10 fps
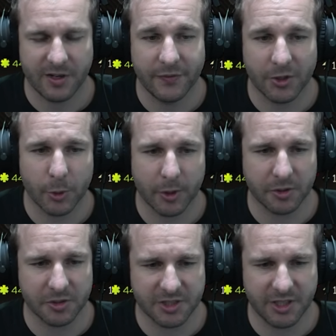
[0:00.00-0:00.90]
And very
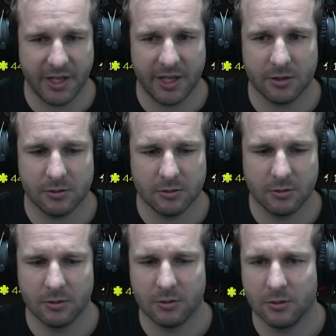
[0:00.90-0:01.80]
quickly you'll see how
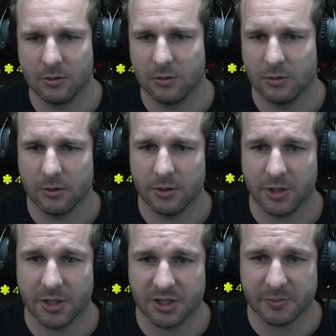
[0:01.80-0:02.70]

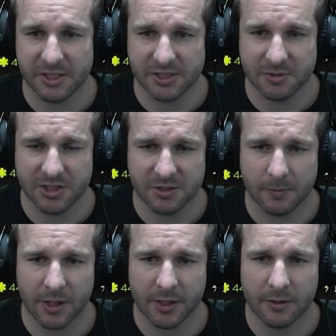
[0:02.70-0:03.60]
you can just make some
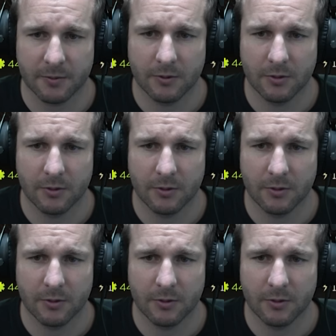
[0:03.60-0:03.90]
decent money.